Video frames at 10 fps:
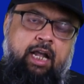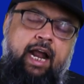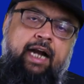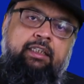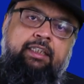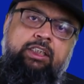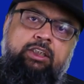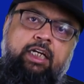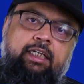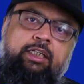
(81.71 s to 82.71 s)
And these
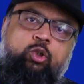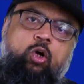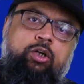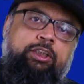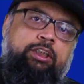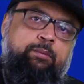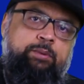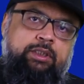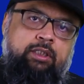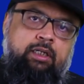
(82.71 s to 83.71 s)
Turkey
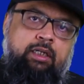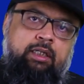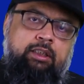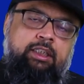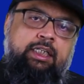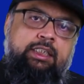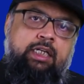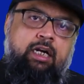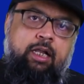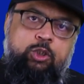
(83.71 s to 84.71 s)
scholarships, these
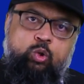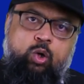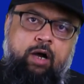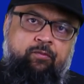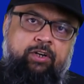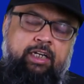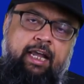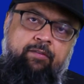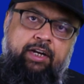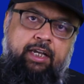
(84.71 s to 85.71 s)
are also offered
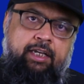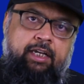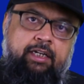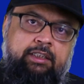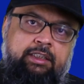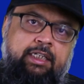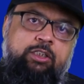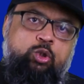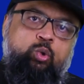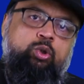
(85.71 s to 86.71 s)
every year
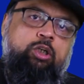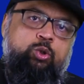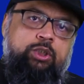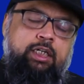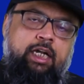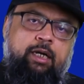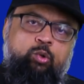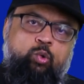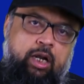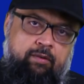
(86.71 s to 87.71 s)
since
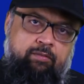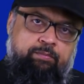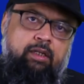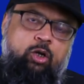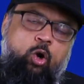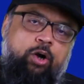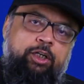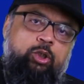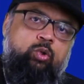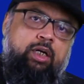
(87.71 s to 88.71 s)
2012.
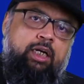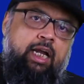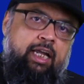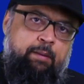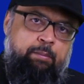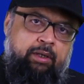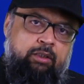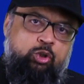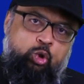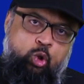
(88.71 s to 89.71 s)
According to a
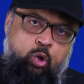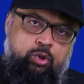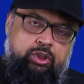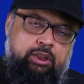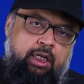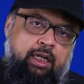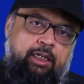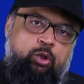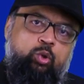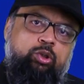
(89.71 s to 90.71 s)
reliable source,
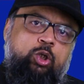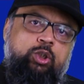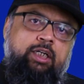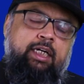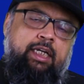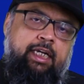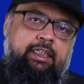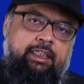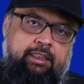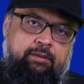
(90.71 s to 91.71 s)
in
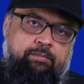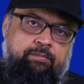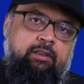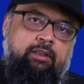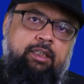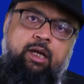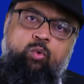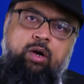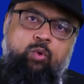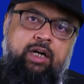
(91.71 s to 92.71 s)
2018, there
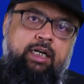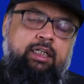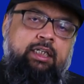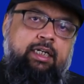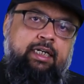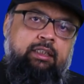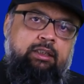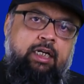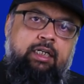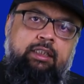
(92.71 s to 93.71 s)
were
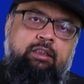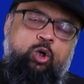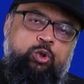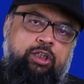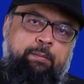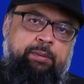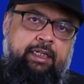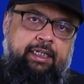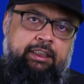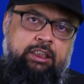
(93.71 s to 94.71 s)
130,000
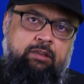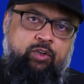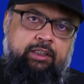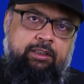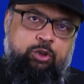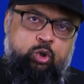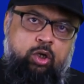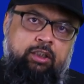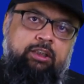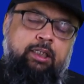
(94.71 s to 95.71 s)
applications for these
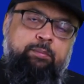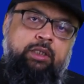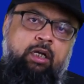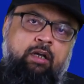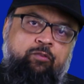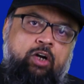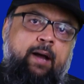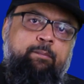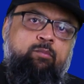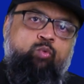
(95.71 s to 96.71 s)
scholarships
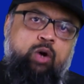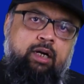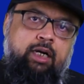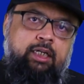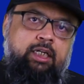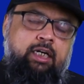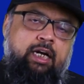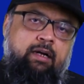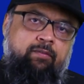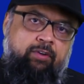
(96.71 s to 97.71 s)
from
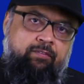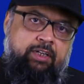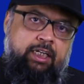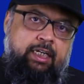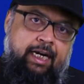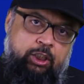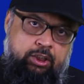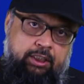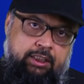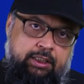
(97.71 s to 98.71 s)
150
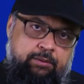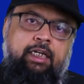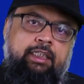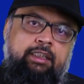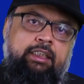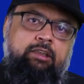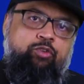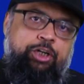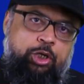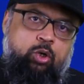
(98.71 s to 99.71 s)
countries. In this
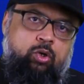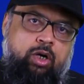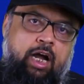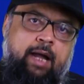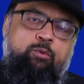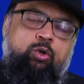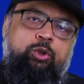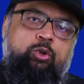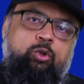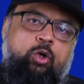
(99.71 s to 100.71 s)
video, I am
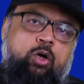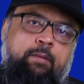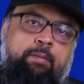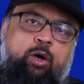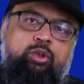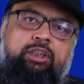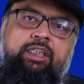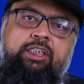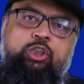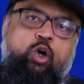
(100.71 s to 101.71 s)
going to talk about
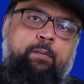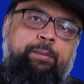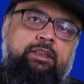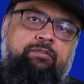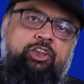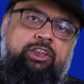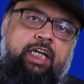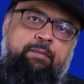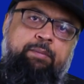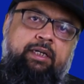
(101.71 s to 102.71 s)
these topics which
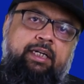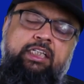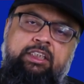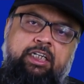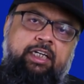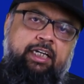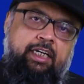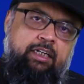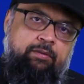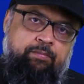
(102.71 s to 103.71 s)
have been listed
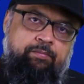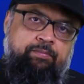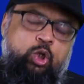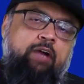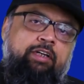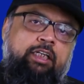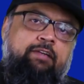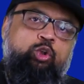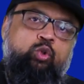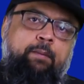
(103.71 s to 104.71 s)
here. So I will
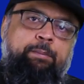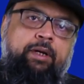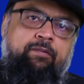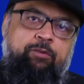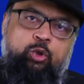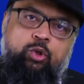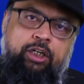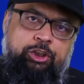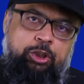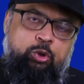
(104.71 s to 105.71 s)
give you a brief
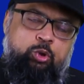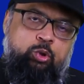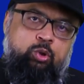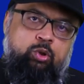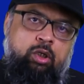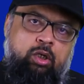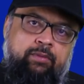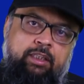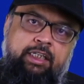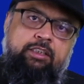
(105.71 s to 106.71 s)
introduction to
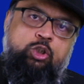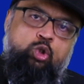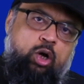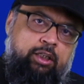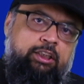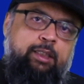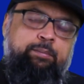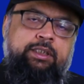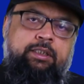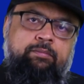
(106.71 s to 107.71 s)
these
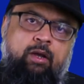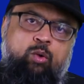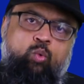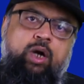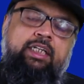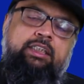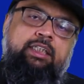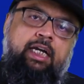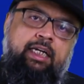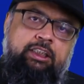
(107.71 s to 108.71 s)
scholarships what is
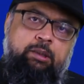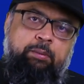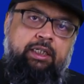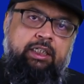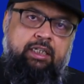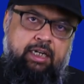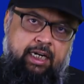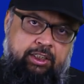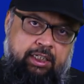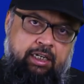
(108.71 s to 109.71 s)
the eligibility
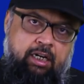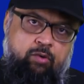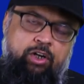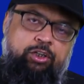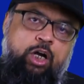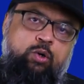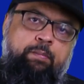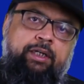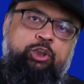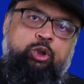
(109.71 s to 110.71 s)
criteria, what
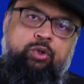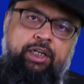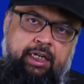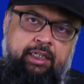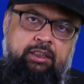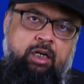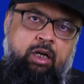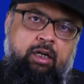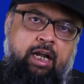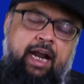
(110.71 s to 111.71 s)
documents you need,
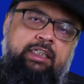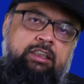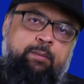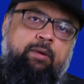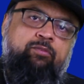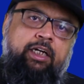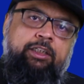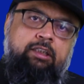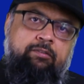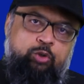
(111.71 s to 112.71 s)
and some of the
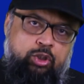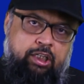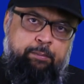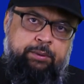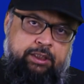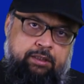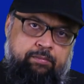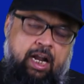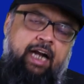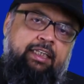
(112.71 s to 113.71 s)
interview tips.
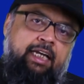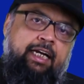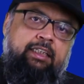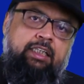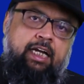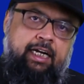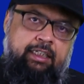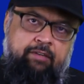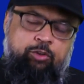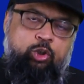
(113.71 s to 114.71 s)
And then at the
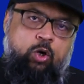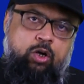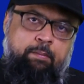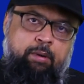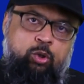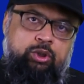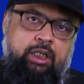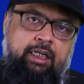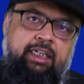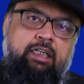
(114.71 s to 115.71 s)
end, I will talk about
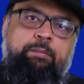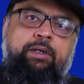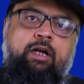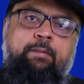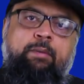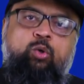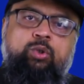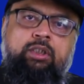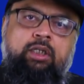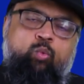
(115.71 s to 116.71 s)
a little bit
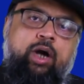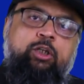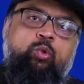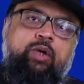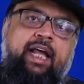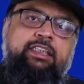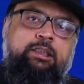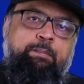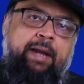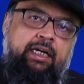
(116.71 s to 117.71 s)
about what to
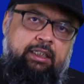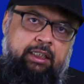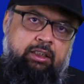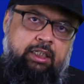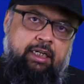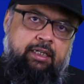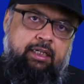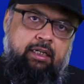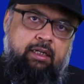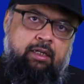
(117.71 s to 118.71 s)
expect in
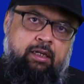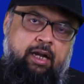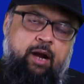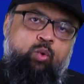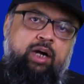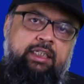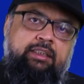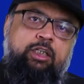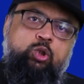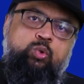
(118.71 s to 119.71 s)
Turkey and what is
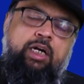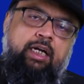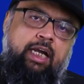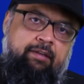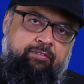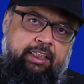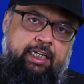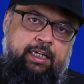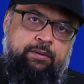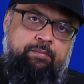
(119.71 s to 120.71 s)
the student life
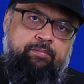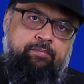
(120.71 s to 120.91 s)
there.